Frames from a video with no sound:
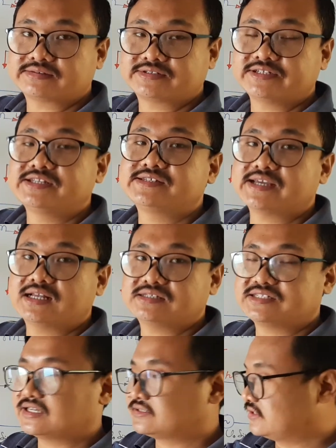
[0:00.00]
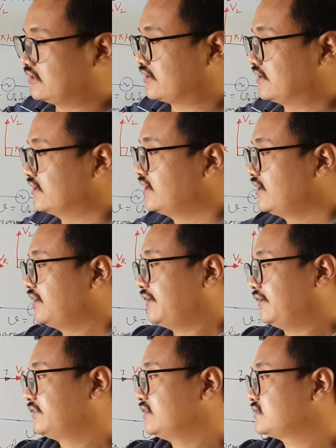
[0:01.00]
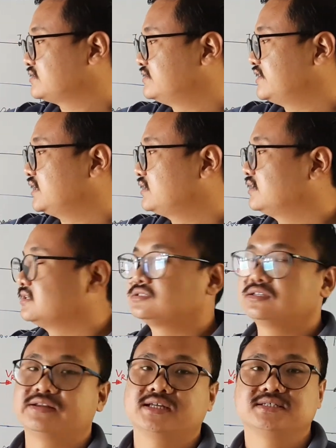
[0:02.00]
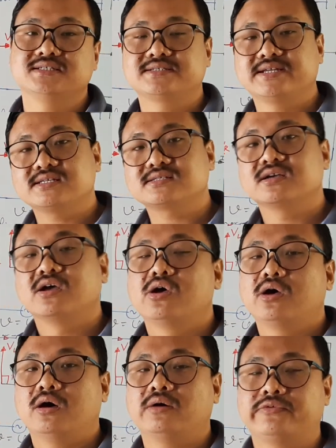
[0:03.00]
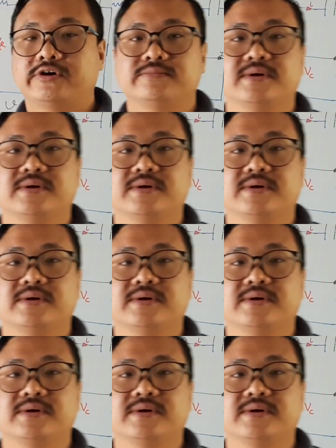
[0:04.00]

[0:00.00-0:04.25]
series LCR circuit. This Z is the resistance offered